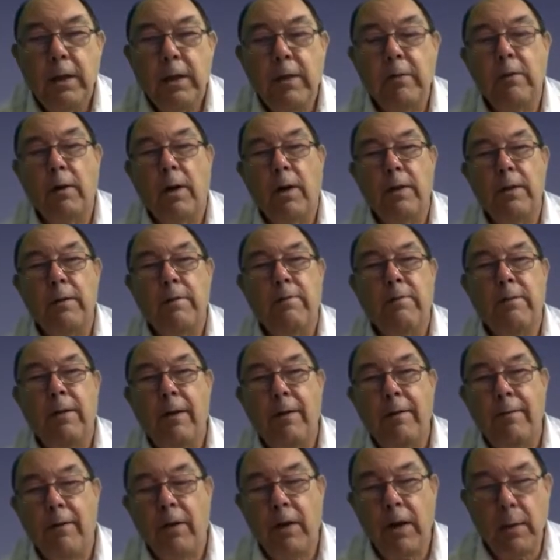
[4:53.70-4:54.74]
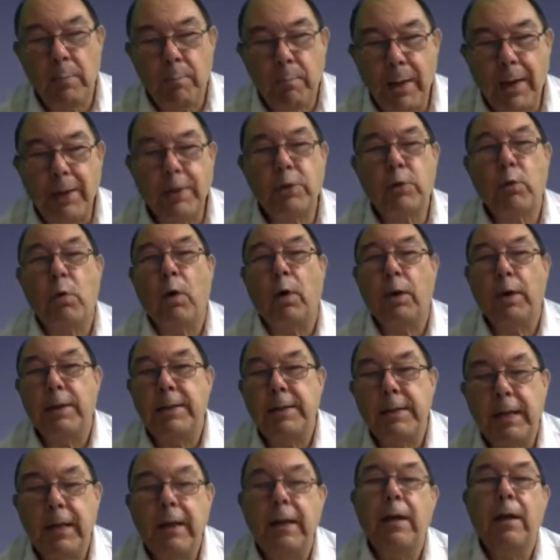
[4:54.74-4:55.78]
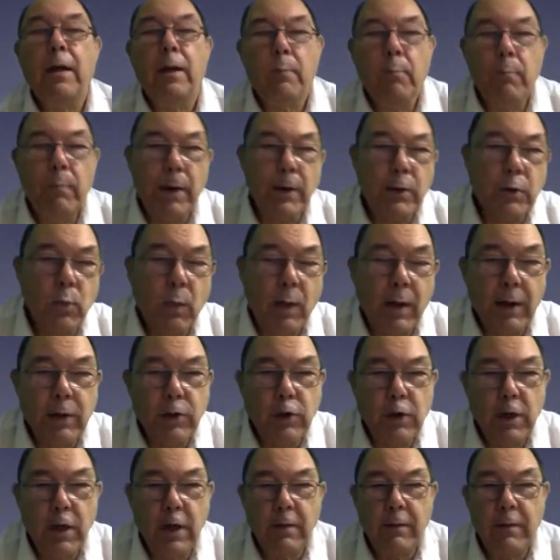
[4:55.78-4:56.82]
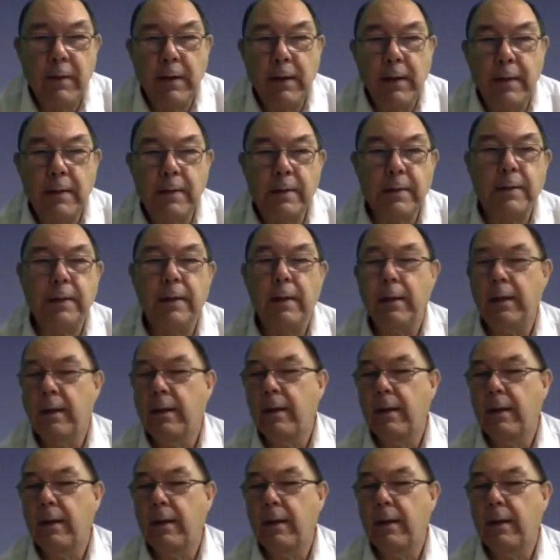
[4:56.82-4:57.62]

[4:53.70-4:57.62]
You've got the very, very best quality, best white shavings,